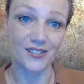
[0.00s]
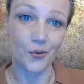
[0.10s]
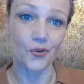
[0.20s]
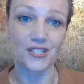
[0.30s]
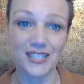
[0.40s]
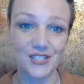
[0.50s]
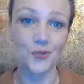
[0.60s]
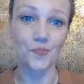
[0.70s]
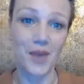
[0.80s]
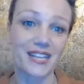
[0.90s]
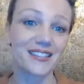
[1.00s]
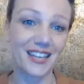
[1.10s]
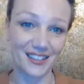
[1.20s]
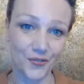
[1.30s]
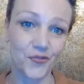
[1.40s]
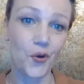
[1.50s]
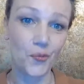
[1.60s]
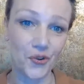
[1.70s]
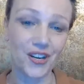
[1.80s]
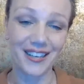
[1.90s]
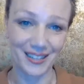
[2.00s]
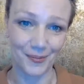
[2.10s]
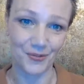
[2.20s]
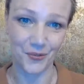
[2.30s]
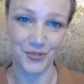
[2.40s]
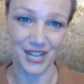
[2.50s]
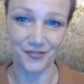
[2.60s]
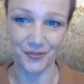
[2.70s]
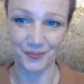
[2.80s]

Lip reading: The horse needs to maintain the forward a little bit from self.